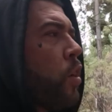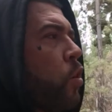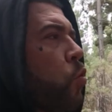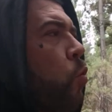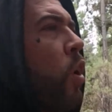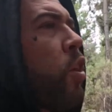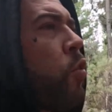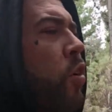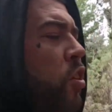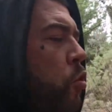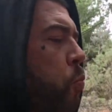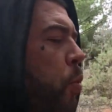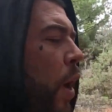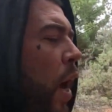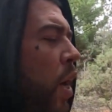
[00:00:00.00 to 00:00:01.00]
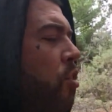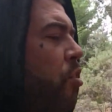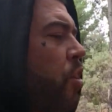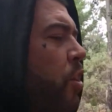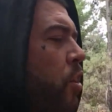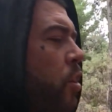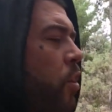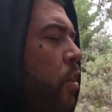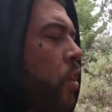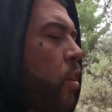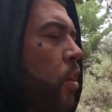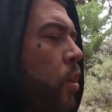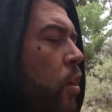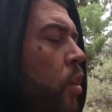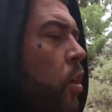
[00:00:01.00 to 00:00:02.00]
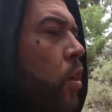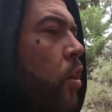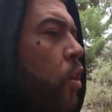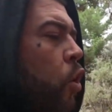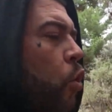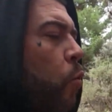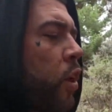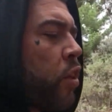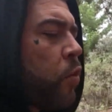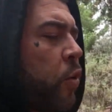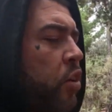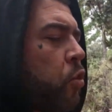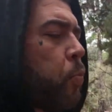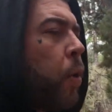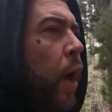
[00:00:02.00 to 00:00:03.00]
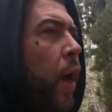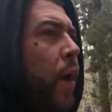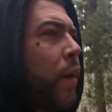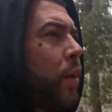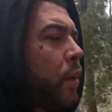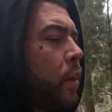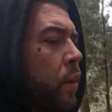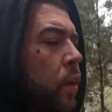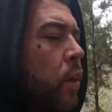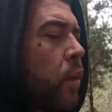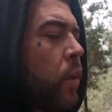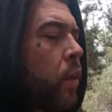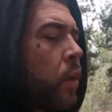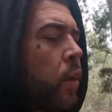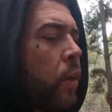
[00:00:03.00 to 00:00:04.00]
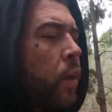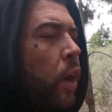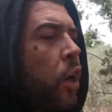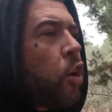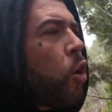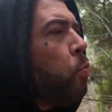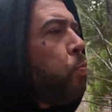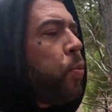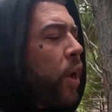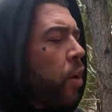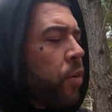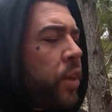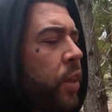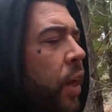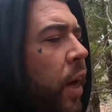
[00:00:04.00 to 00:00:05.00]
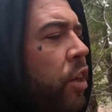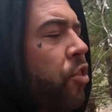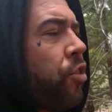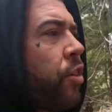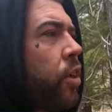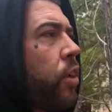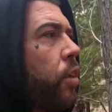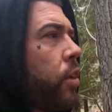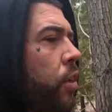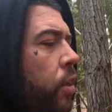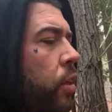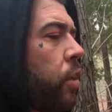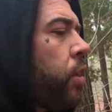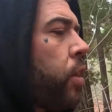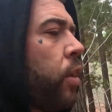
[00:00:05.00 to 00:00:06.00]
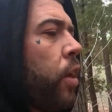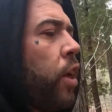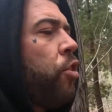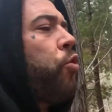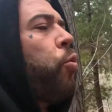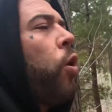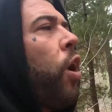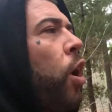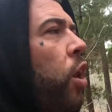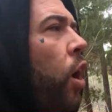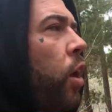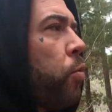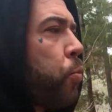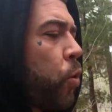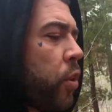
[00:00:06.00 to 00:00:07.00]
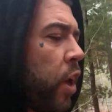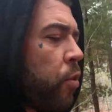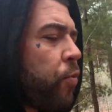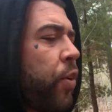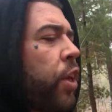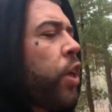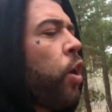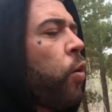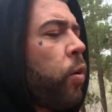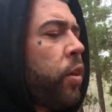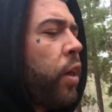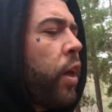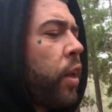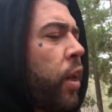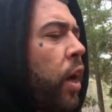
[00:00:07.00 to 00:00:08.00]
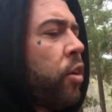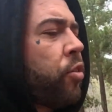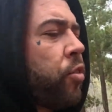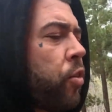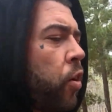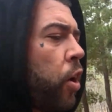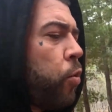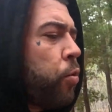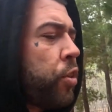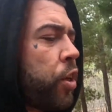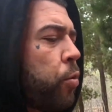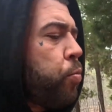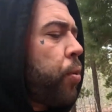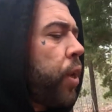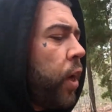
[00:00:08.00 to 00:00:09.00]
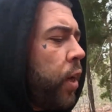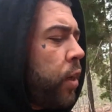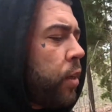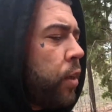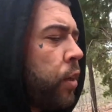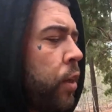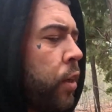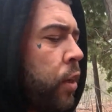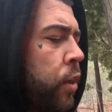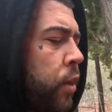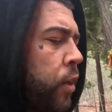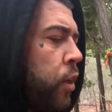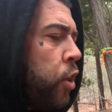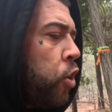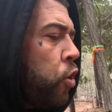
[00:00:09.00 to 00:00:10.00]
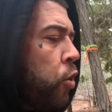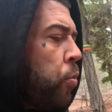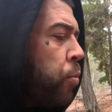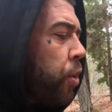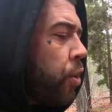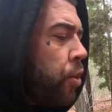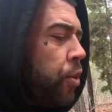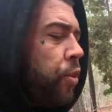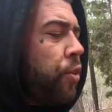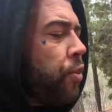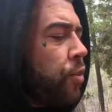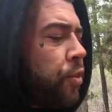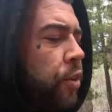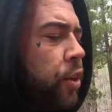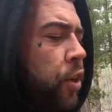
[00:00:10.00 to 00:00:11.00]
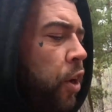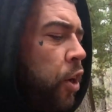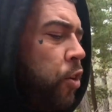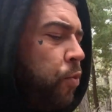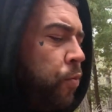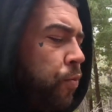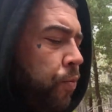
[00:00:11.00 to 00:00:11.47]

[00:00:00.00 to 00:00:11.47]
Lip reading: whether it's passion or whether it's pain. I don't bury that shit. That's why I put that video in there last night with Complete, because, you know,